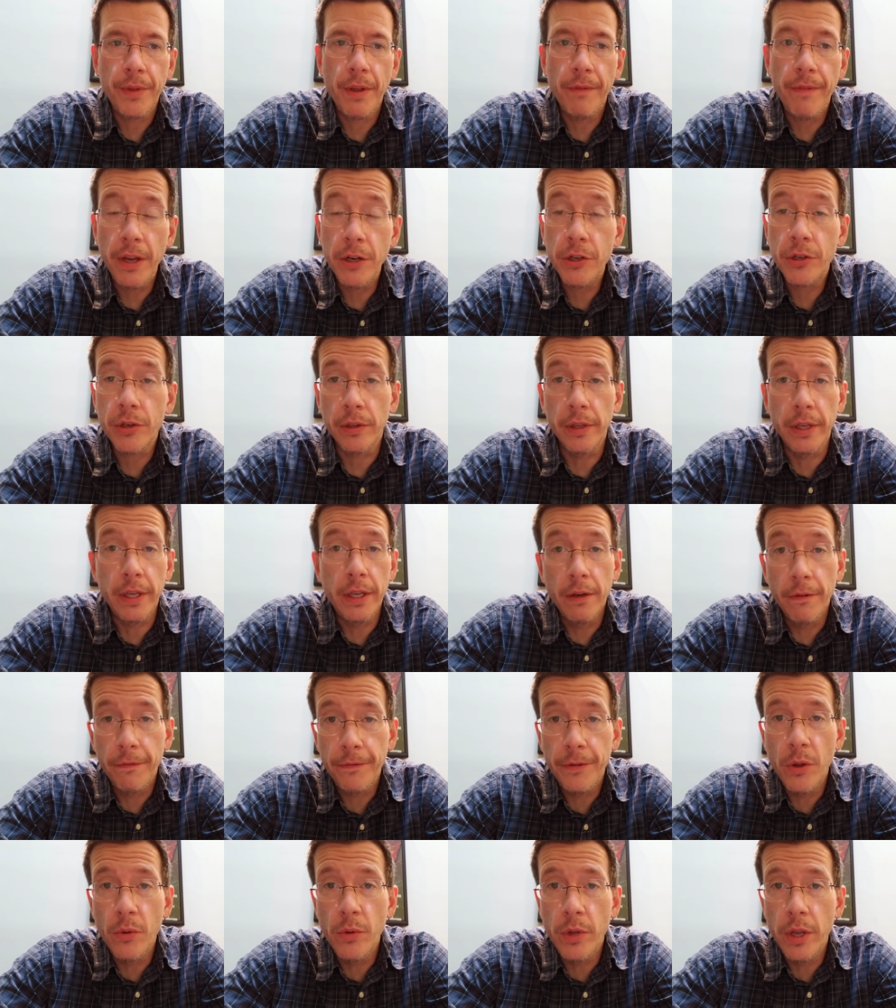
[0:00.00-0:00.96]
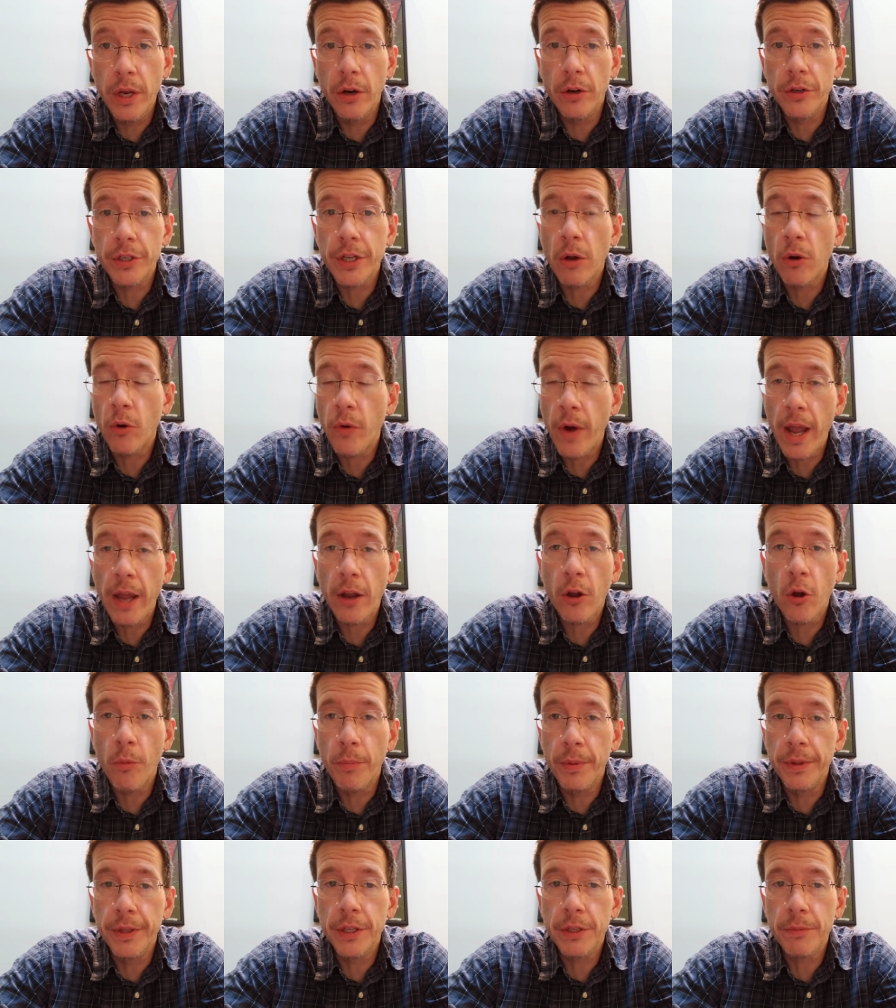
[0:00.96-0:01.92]
Eventually, in a few years, I'll crack
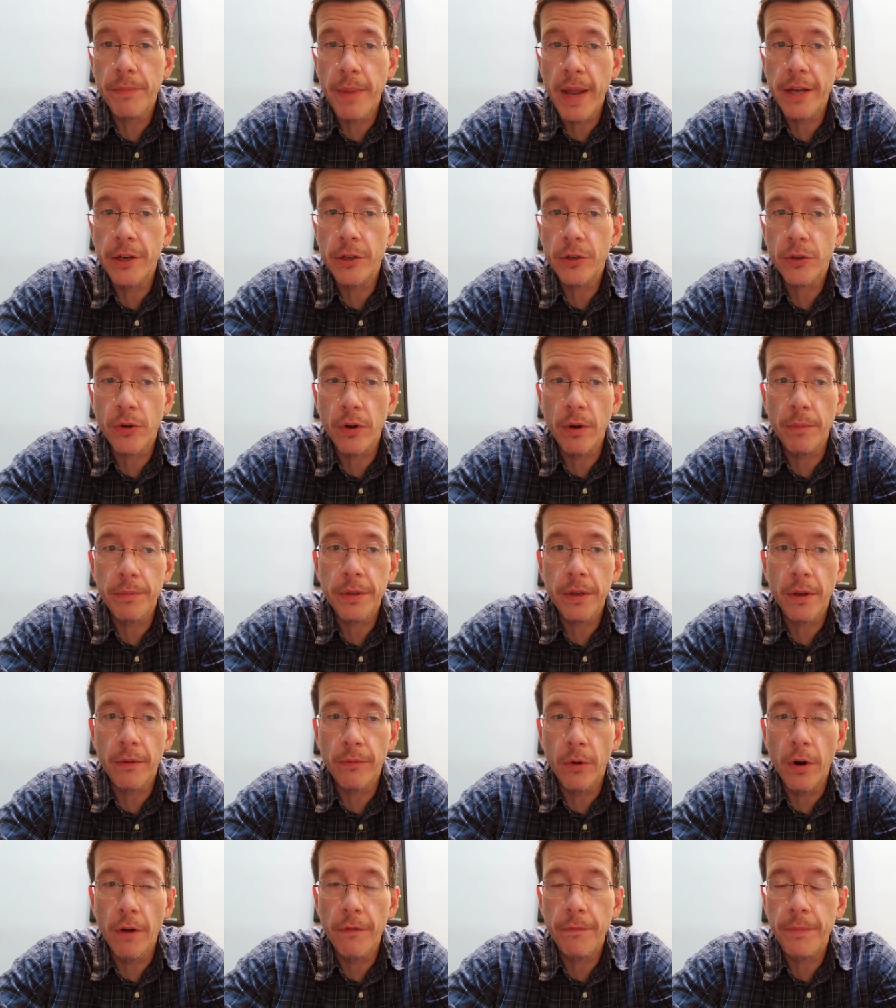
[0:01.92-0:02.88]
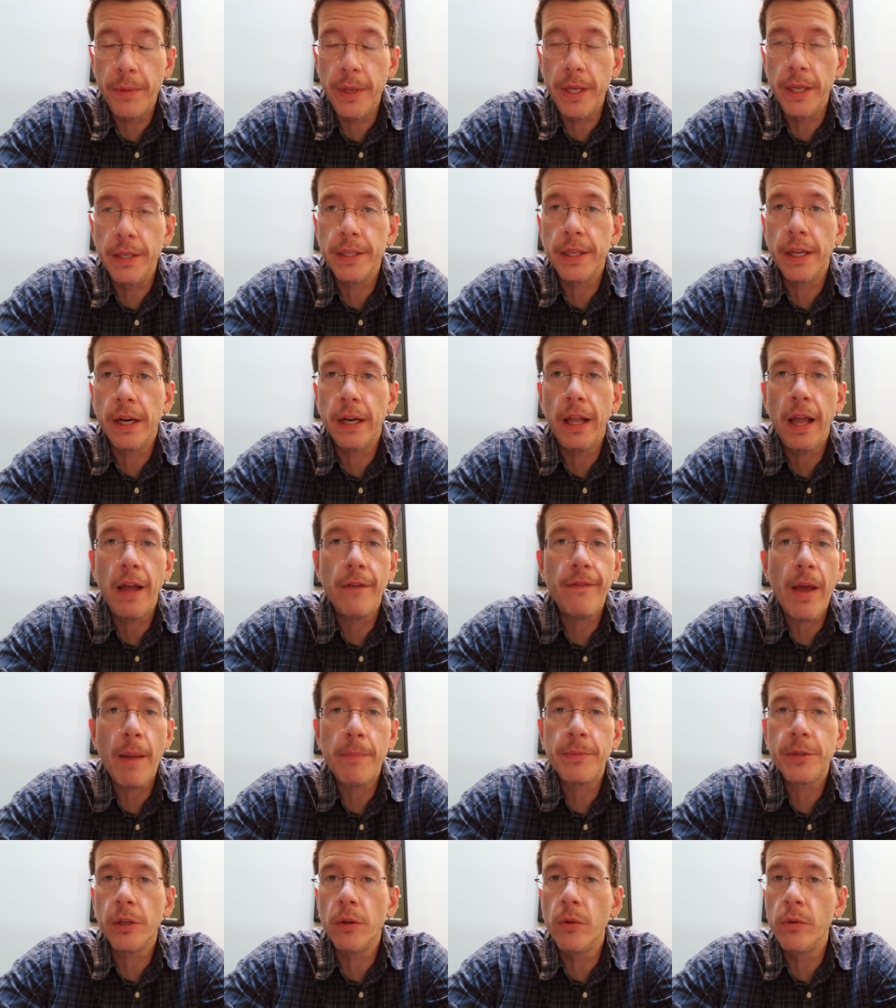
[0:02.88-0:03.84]
open this manuscript of Rough Beast and I'll have
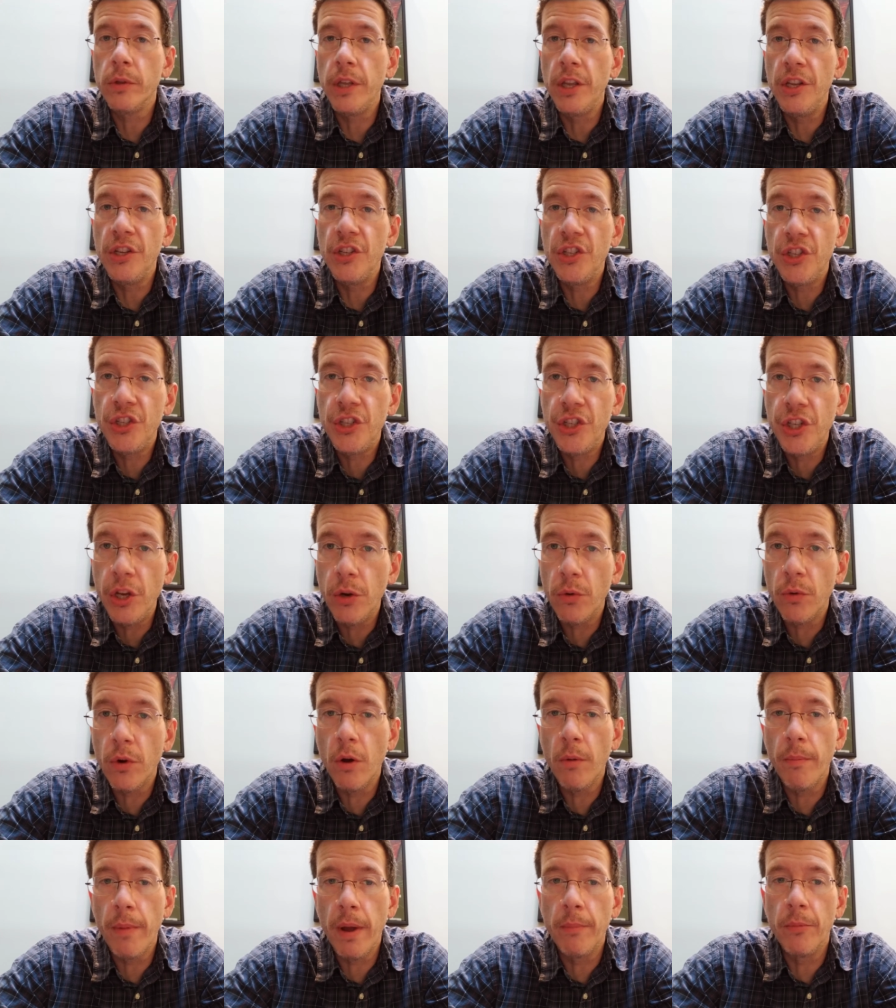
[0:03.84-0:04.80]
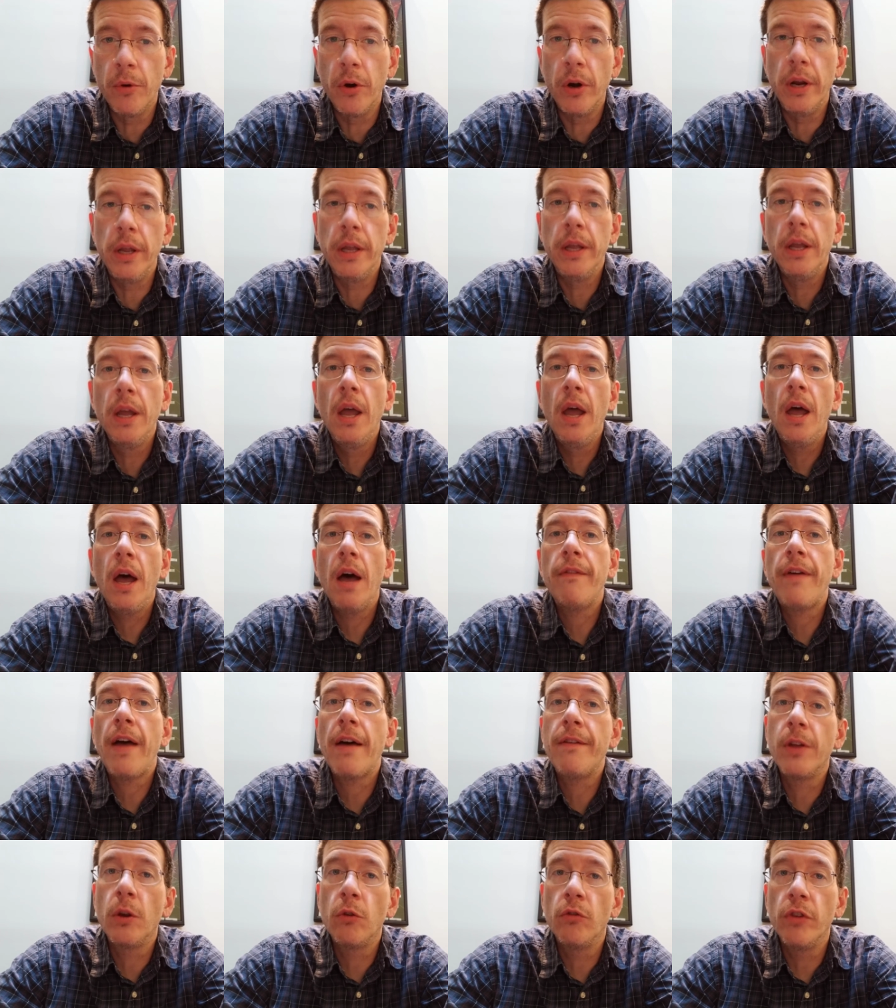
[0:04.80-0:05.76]
absolutely zero memory of
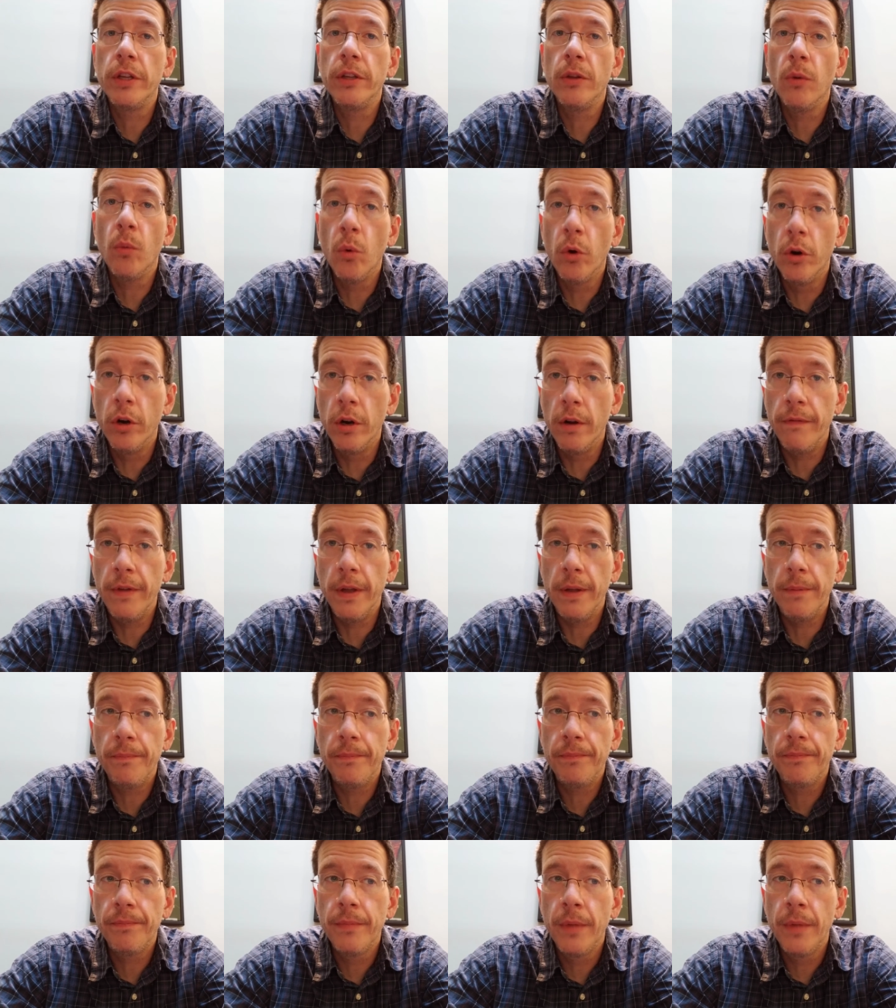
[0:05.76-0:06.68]
having written the word of it.